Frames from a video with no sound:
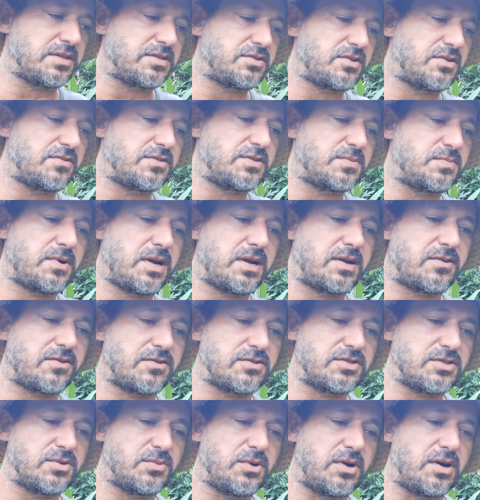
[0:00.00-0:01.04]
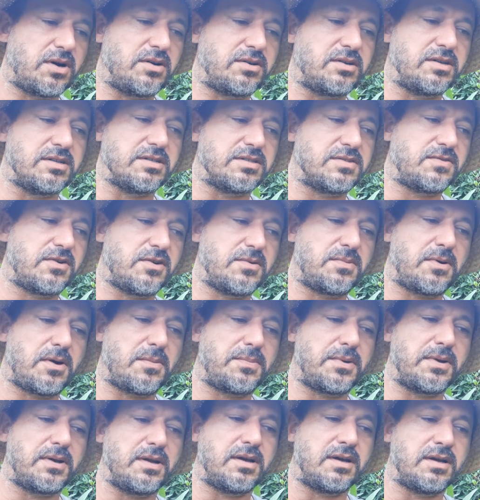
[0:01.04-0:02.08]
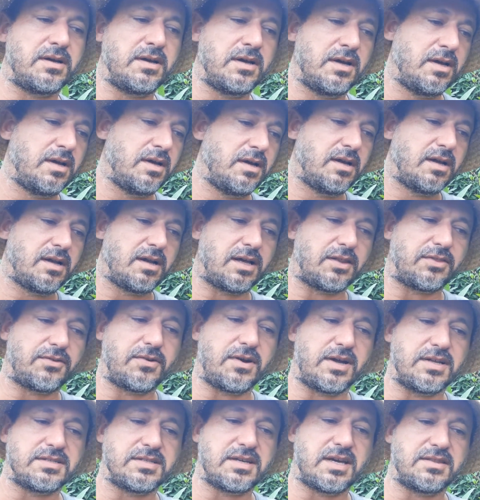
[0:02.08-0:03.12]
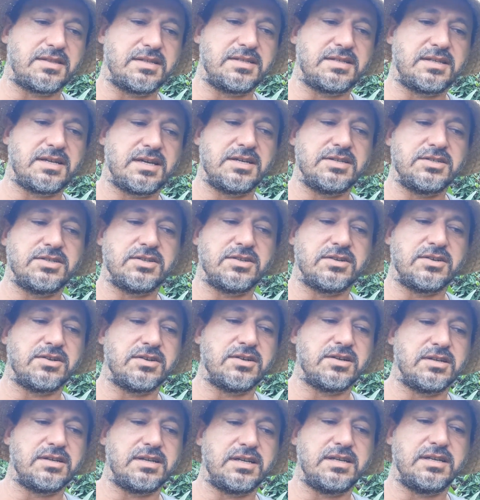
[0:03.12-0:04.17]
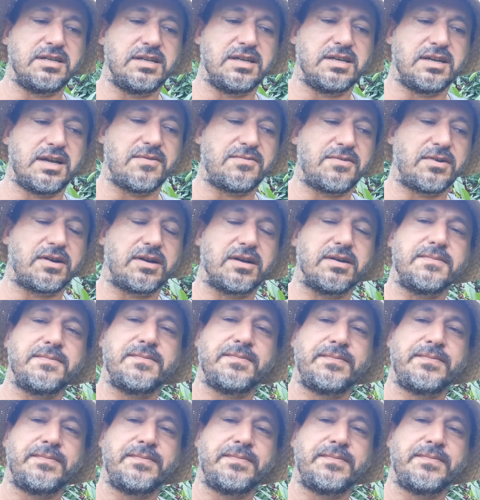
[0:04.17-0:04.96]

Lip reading: sort of spread across the world, and it's very popular like throughout Southeast Asia and India and Africa.